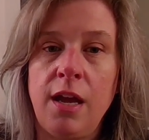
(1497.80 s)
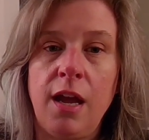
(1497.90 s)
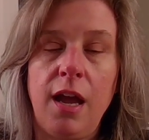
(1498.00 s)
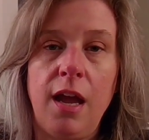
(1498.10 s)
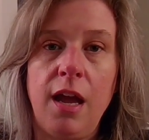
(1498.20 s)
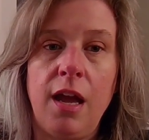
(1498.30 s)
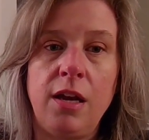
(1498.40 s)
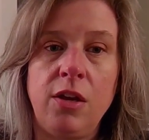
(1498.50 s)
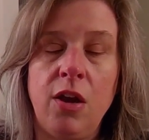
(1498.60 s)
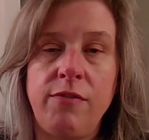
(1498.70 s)

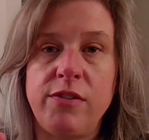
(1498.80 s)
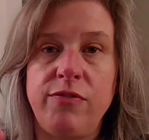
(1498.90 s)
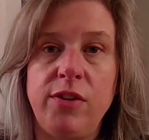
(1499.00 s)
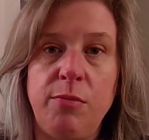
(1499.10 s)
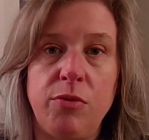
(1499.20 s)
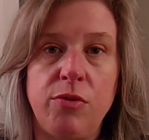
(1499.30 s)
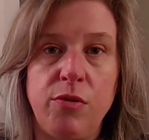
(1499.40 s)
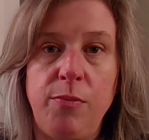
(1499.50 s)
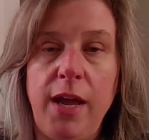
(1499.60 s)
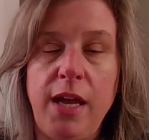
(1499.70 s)
and you have to flip
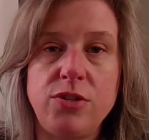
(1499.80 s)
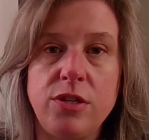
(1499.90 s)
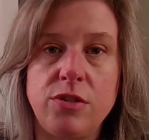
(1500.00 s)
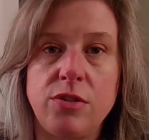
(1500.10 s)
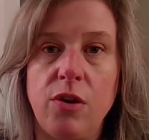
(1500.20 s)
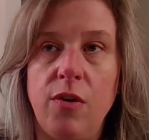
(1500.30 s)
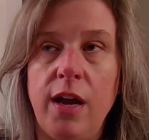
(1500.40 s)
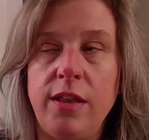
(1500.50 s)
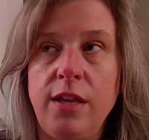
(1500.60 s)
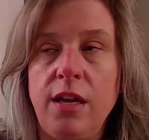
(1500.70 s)
through pages. So I
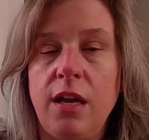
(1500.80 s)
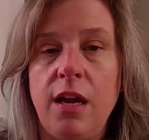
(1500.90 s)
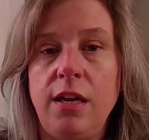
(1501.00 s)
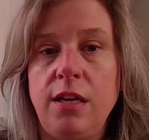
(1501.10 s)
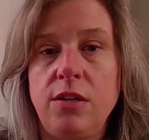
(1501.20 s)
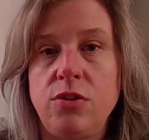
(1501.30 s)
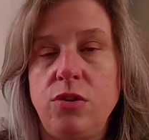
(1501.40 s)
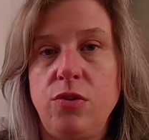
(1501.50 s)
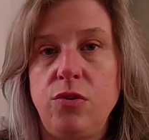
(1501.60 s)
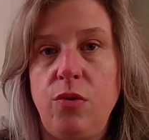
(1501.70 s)
think I need
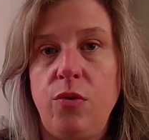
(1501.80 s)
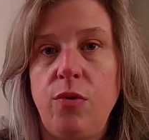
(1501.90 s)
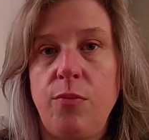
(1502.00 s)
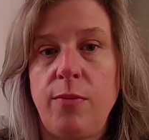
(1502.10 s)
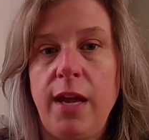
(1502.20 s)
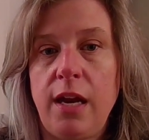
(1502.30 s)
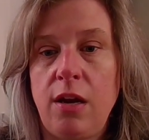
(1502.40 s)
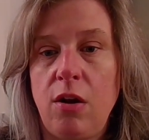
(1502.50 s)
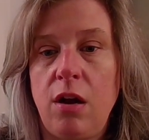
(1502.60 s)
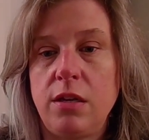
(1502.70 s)
to get it
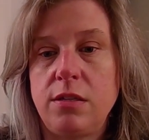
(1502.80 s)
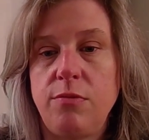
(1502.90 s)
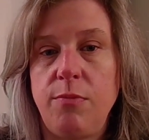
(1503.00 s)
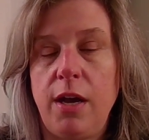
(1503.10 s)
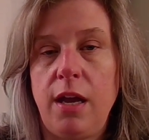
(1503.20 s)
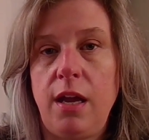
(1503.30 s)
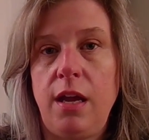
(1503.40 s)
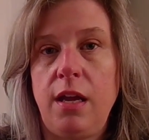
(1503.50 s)
onto my